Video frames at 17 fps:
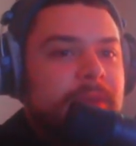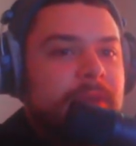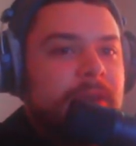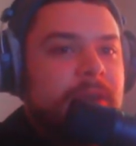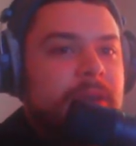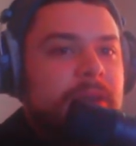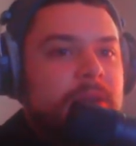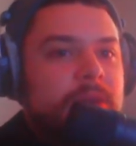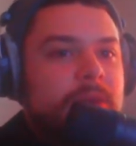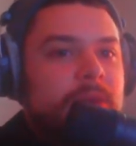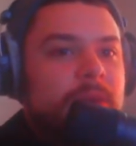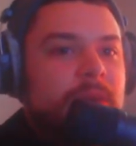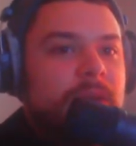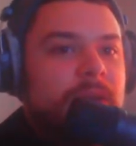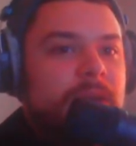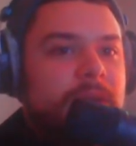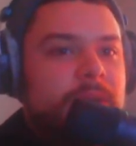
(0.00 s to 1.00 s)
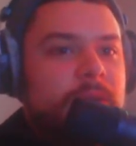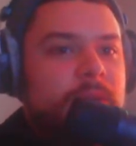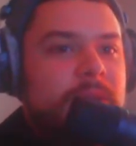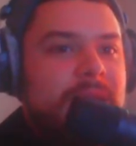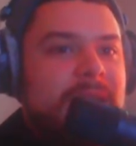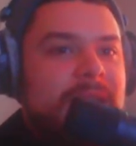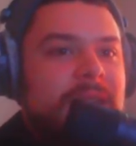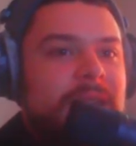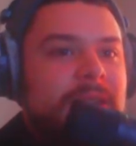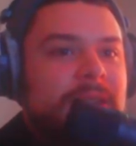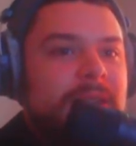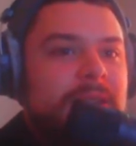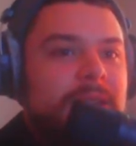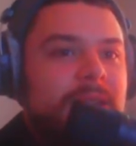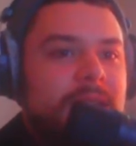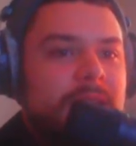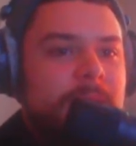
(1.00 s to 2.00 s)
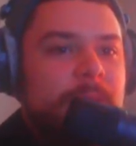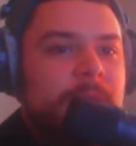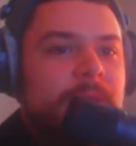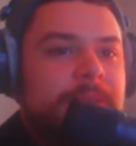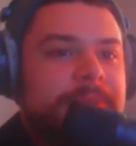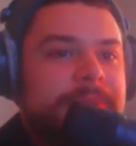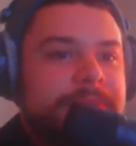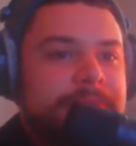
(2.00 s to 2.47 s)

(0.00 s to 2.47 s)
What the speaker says: Are you an gamer?